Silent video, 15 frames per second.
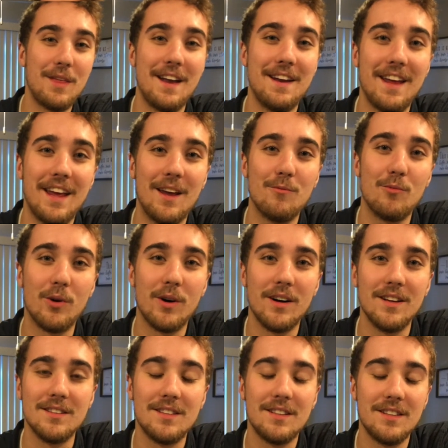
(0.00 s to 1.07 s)
that name
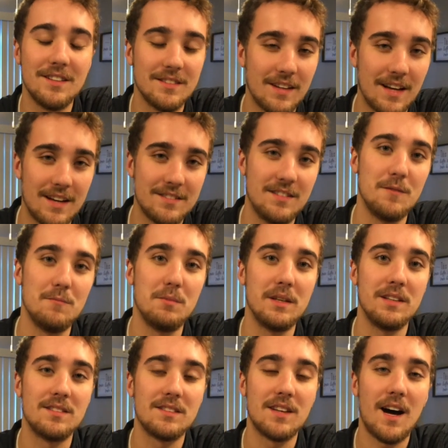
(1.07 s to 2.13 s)
was his last name
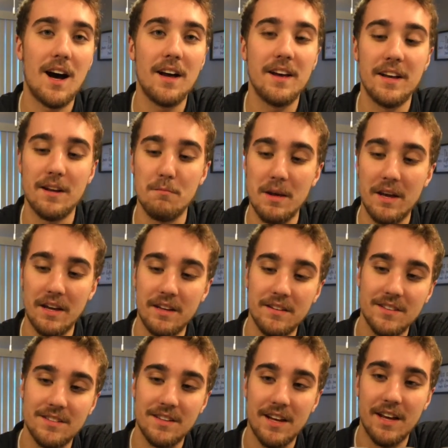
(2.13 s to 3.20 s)
being Scott and making
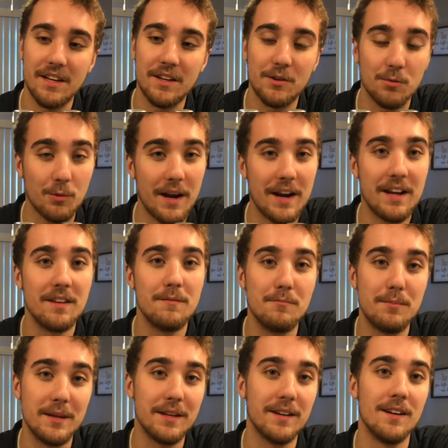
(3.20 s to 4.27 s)
this a great
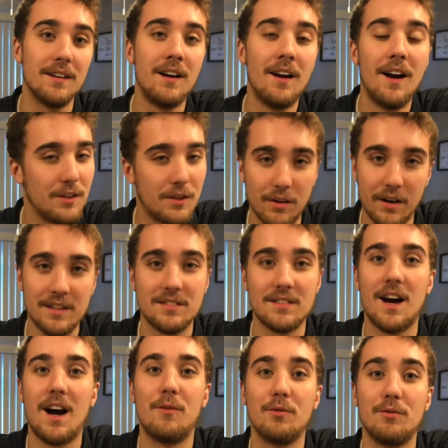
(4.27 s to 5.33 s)
beer. Great
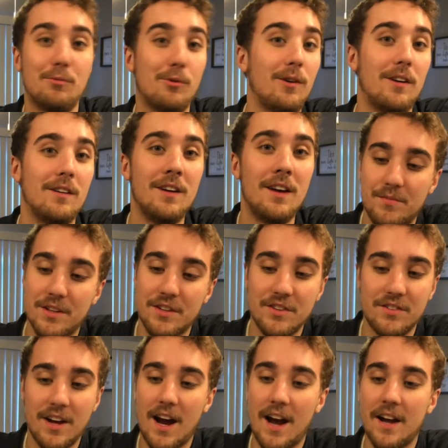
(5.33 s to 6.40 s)
Scott was born. The
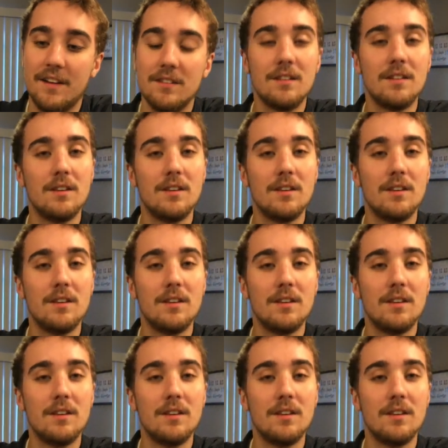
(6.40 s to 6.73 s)
design